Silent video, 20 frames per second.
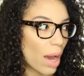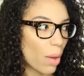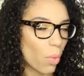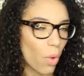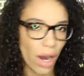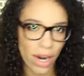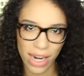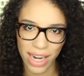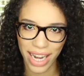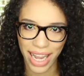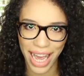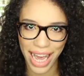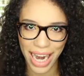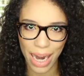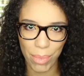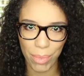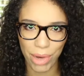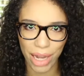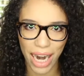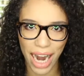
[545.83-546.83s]
I wanted to get
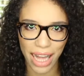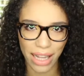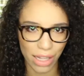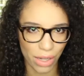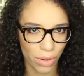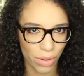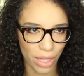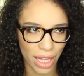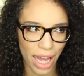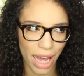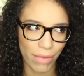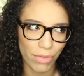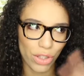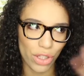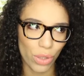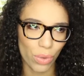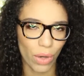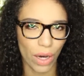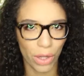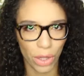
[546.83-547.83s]
it, but I literally have
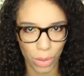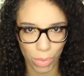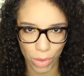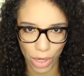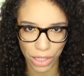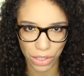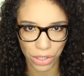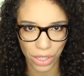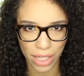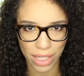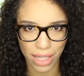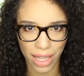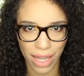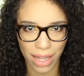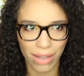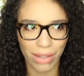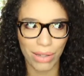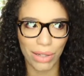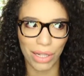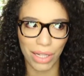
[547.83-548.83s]
2 other brushes
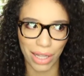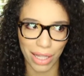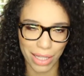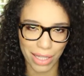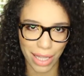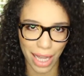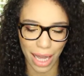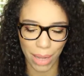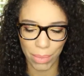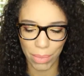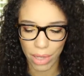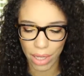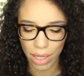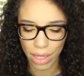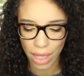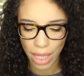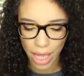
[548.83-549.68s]
that look the same.